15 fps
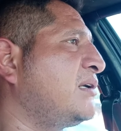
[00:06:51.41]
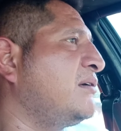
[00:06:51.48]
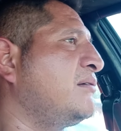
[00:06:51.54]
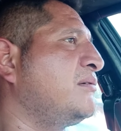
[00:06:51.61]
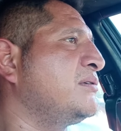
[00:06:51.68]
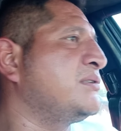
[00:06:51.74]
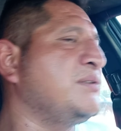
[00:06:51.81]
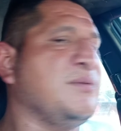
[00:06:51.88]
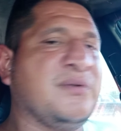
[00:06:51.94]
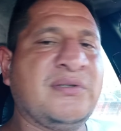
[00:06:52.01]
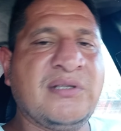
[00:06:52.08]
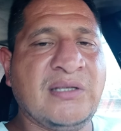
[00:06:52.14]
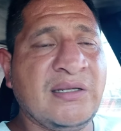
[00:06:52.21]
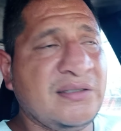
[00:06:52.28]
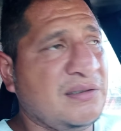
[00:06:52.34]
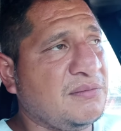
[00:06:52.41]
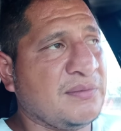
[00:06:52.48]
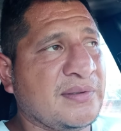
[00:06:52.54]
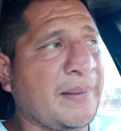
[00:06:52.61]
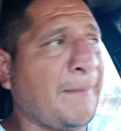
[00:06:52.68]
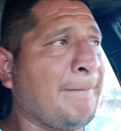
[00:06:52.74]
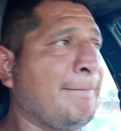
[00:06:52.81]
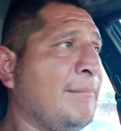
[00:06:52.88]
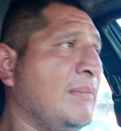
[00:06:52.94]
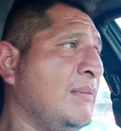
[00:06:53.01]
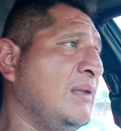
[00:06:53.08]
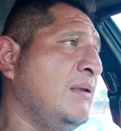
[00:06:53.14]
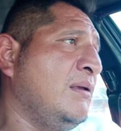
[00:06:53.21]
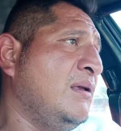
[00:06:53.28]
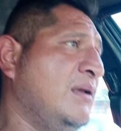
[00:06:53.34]
I don't want to do anything with them.
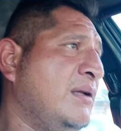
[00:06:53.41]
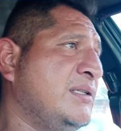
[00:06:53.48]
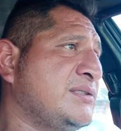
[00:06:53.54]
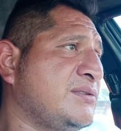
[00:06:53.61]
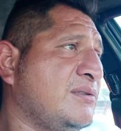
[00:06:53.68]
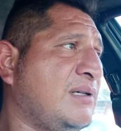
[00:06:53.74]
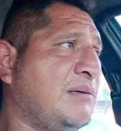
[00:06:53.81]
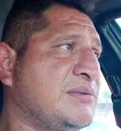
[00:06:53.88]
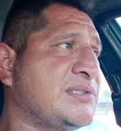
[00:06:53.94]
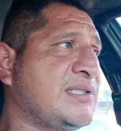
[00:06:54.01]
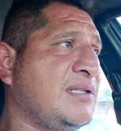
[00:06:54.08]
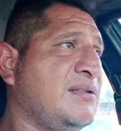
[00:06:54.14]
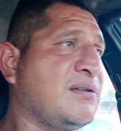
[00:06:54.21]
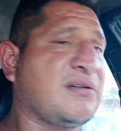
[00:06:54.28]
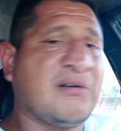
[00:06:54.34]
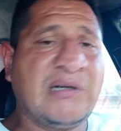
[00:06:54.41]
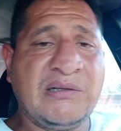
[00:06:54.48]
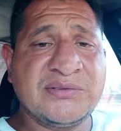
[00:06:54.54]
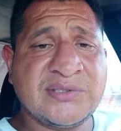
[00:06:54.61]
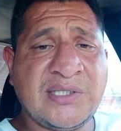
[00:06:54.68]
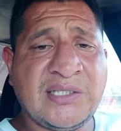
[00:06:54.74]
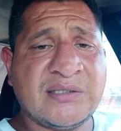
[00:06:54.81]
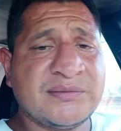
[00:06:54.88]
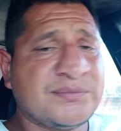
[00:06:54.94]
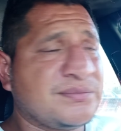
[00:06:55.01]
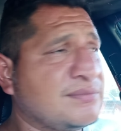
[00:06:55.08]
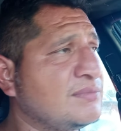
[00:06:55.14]
So I was staying in the car outside.